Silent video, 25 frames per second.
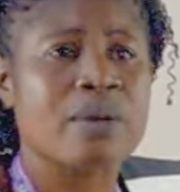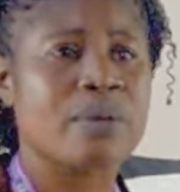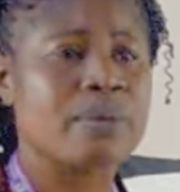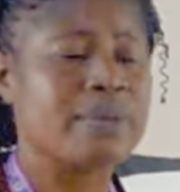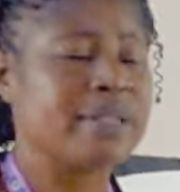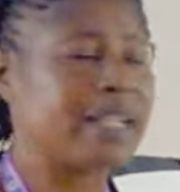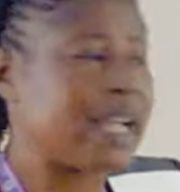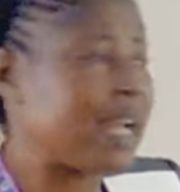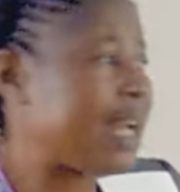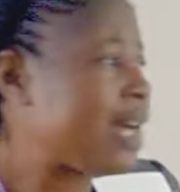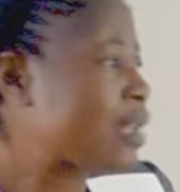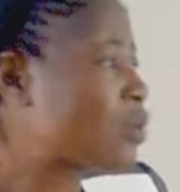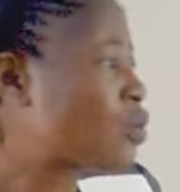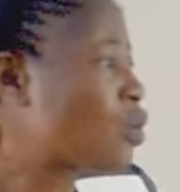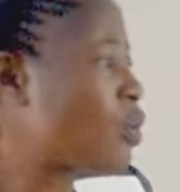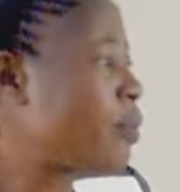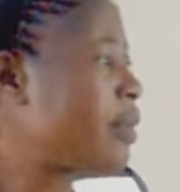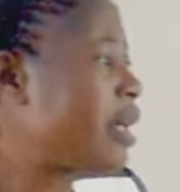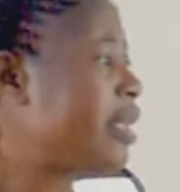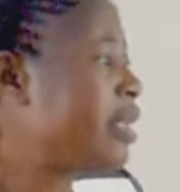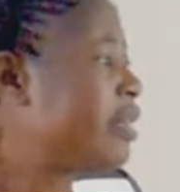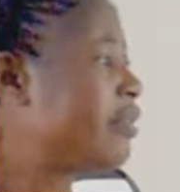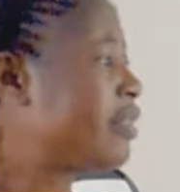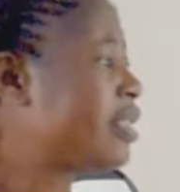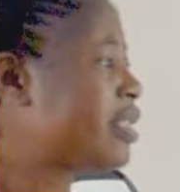There are so
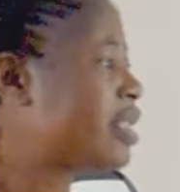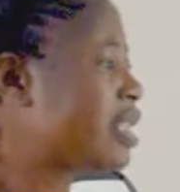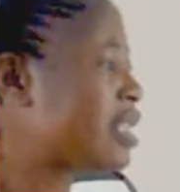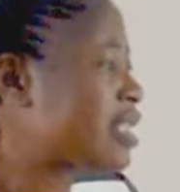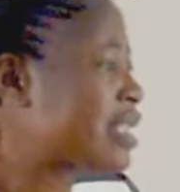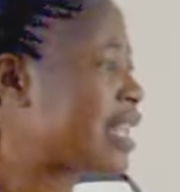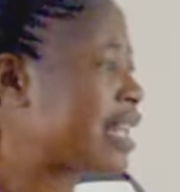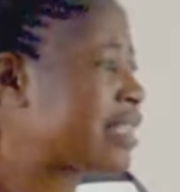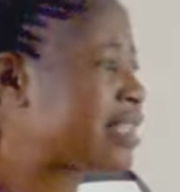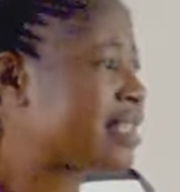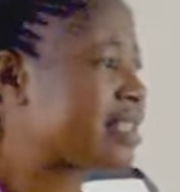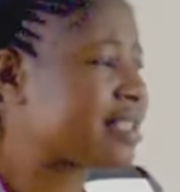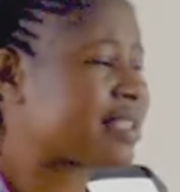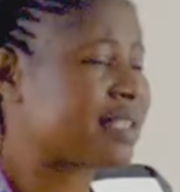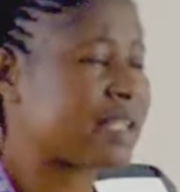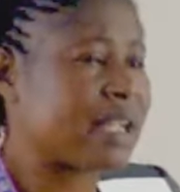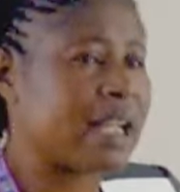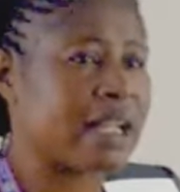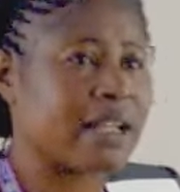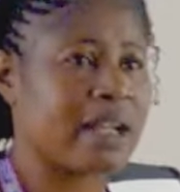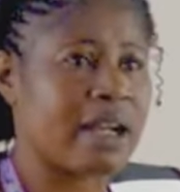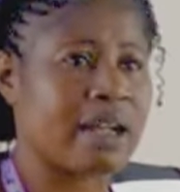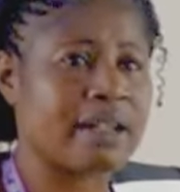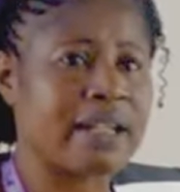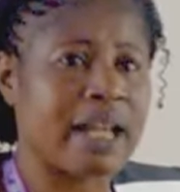many reasons
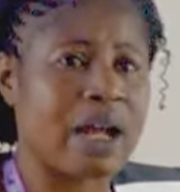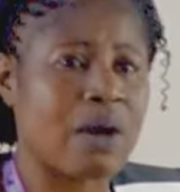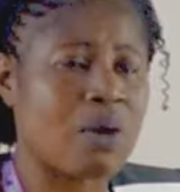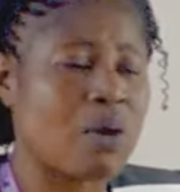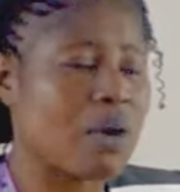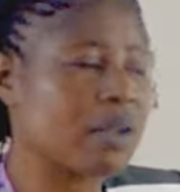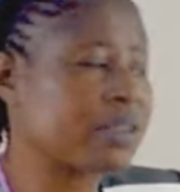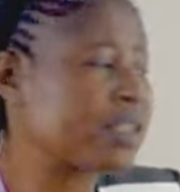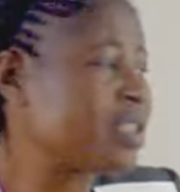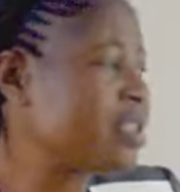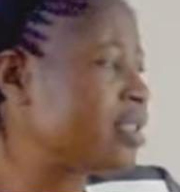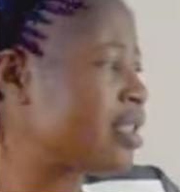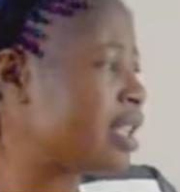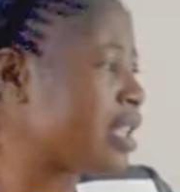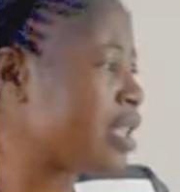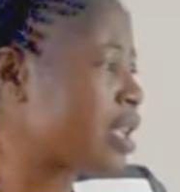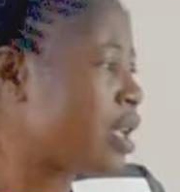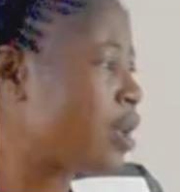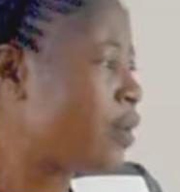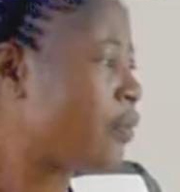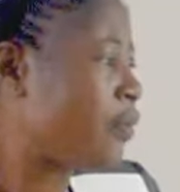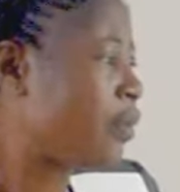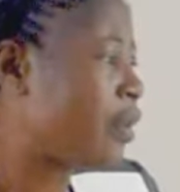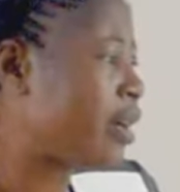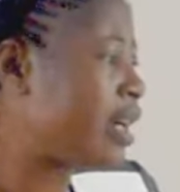that causes
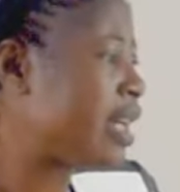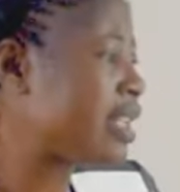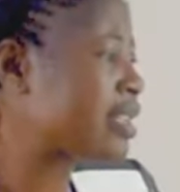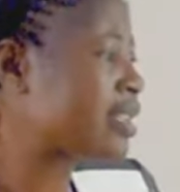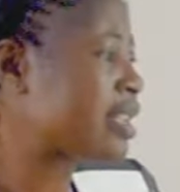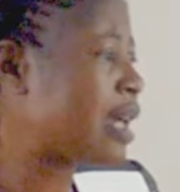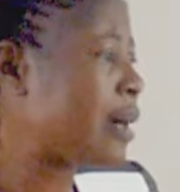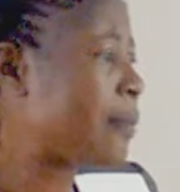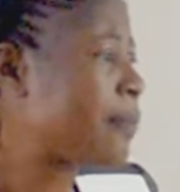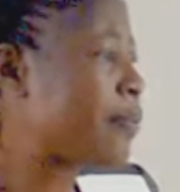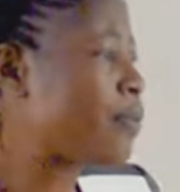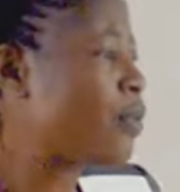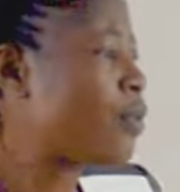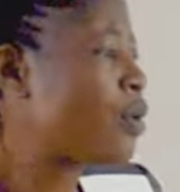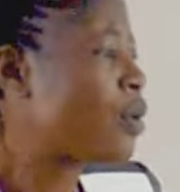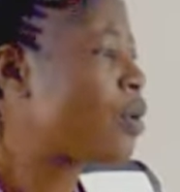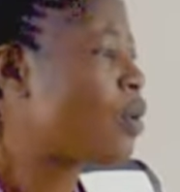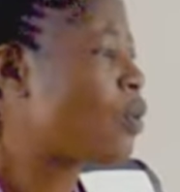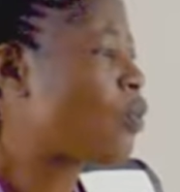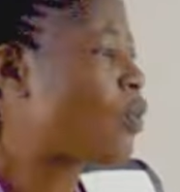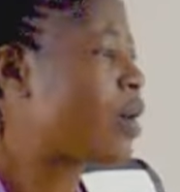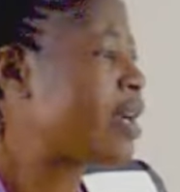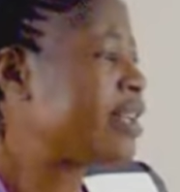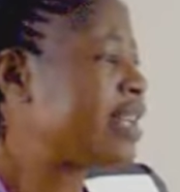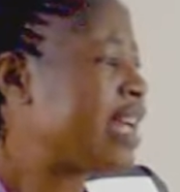this. For
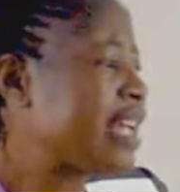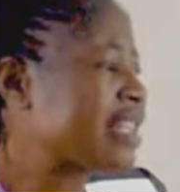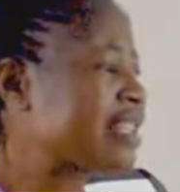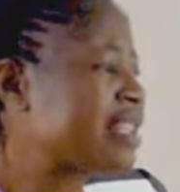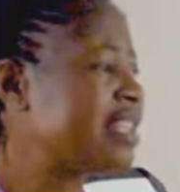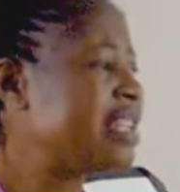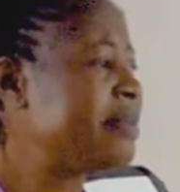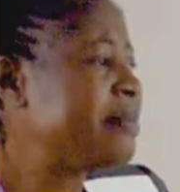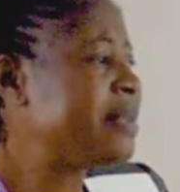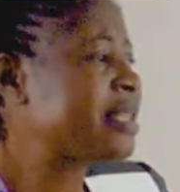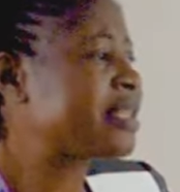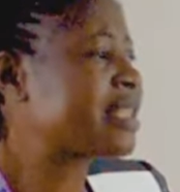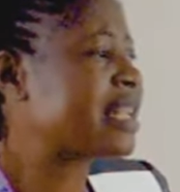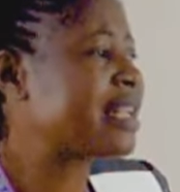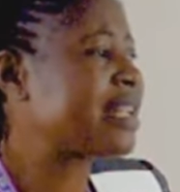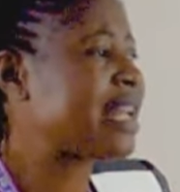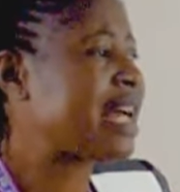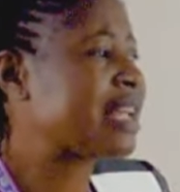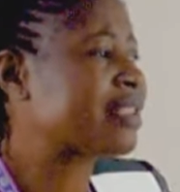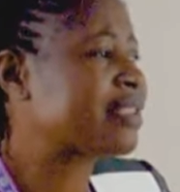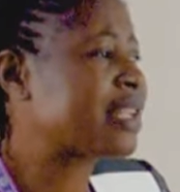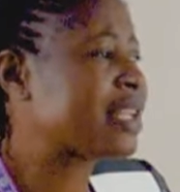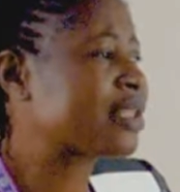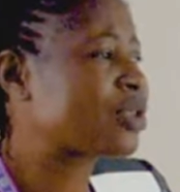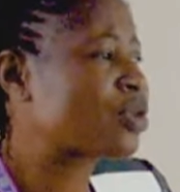example, when there's limited
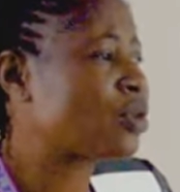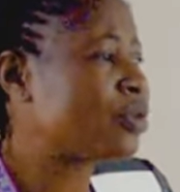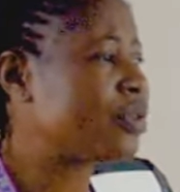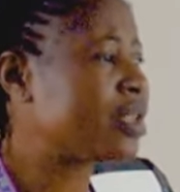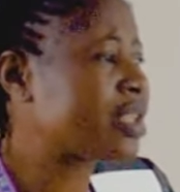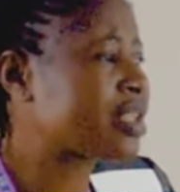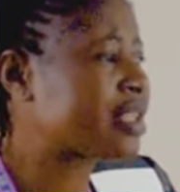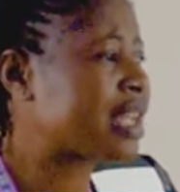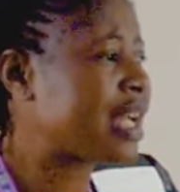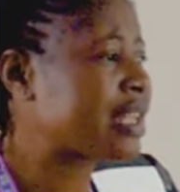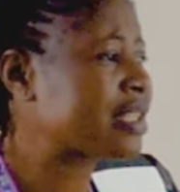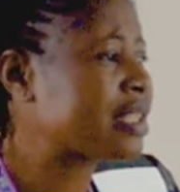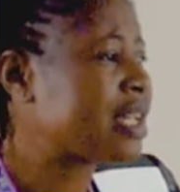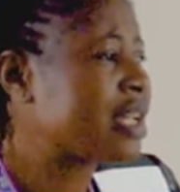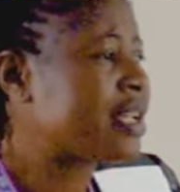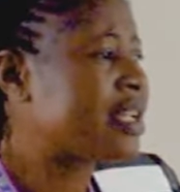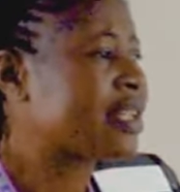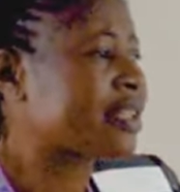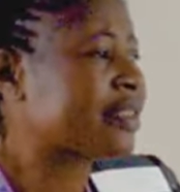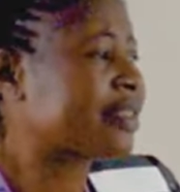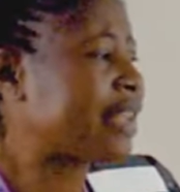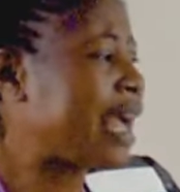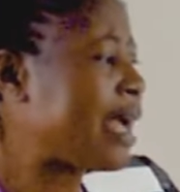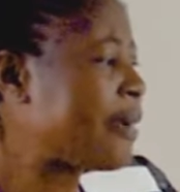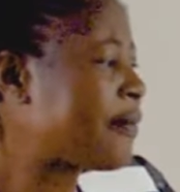access to research,
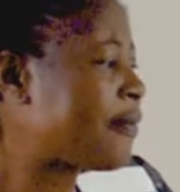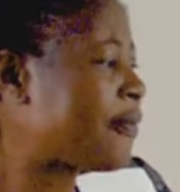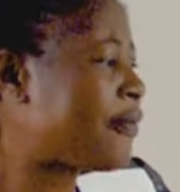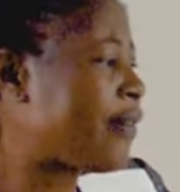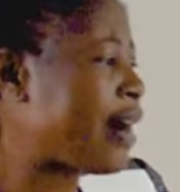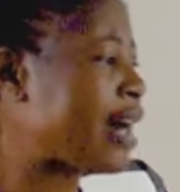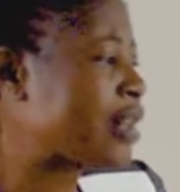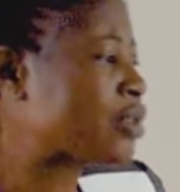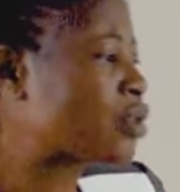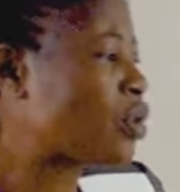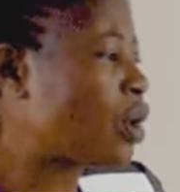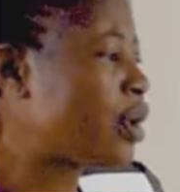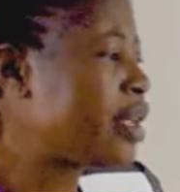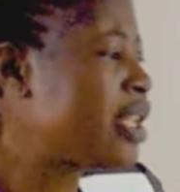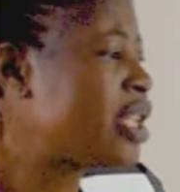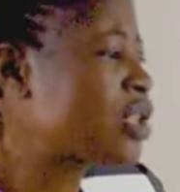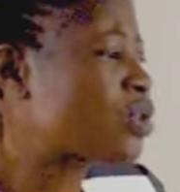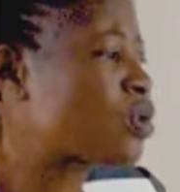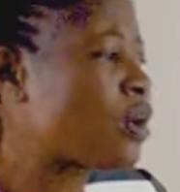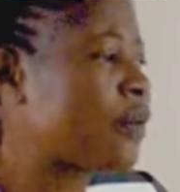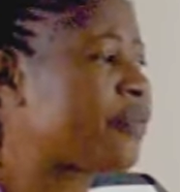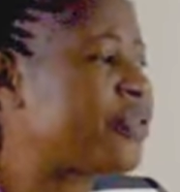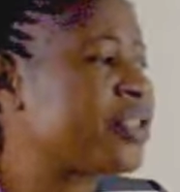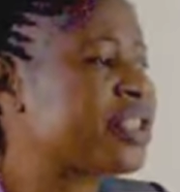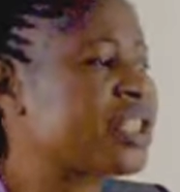time factor,
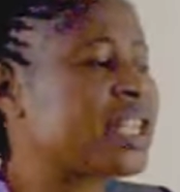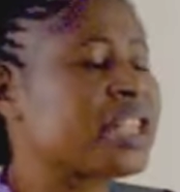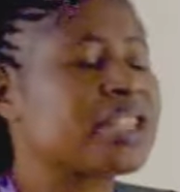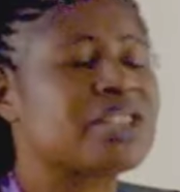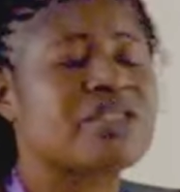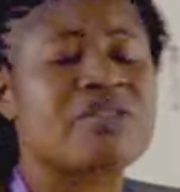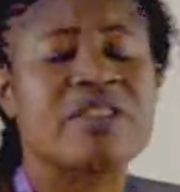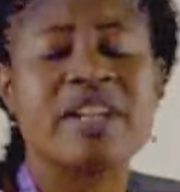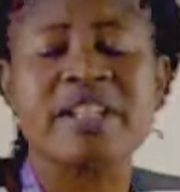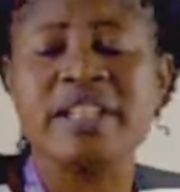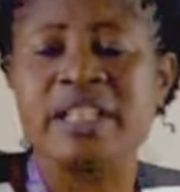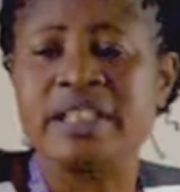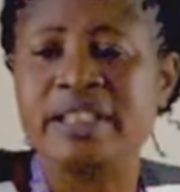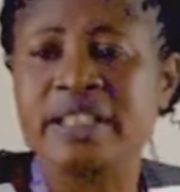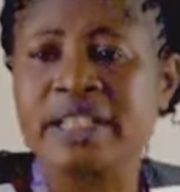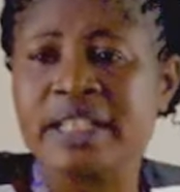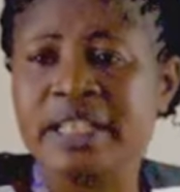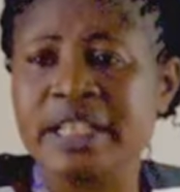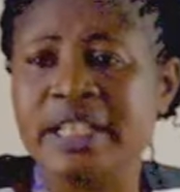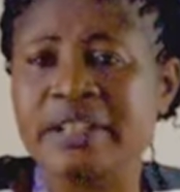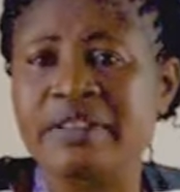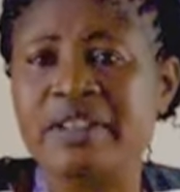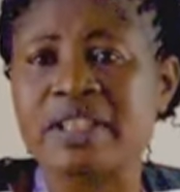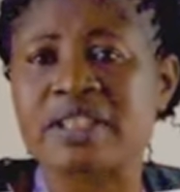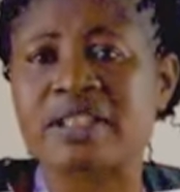insufficient
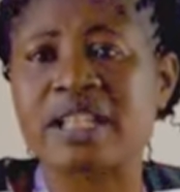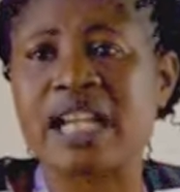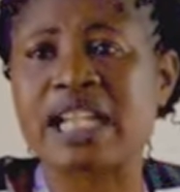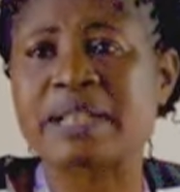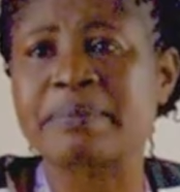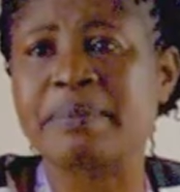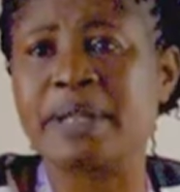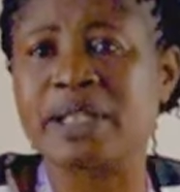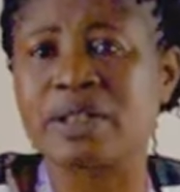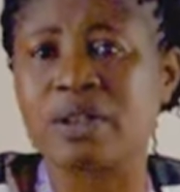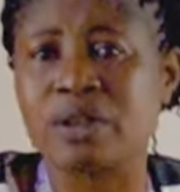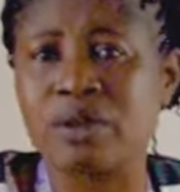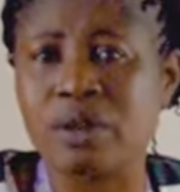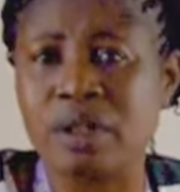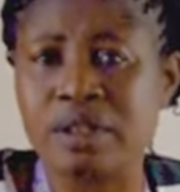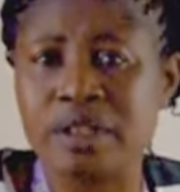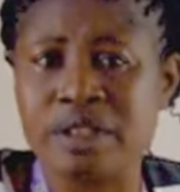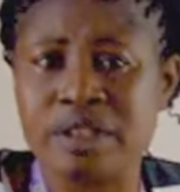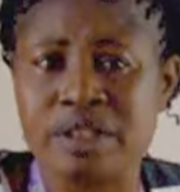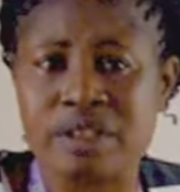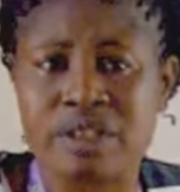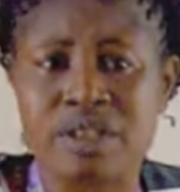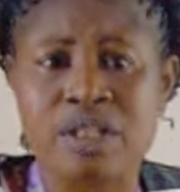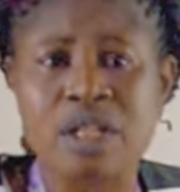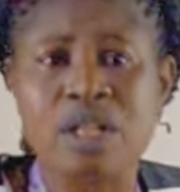training in research
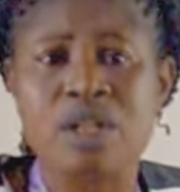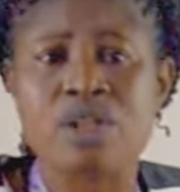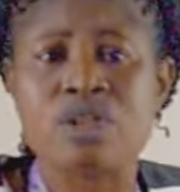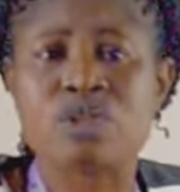methodologies.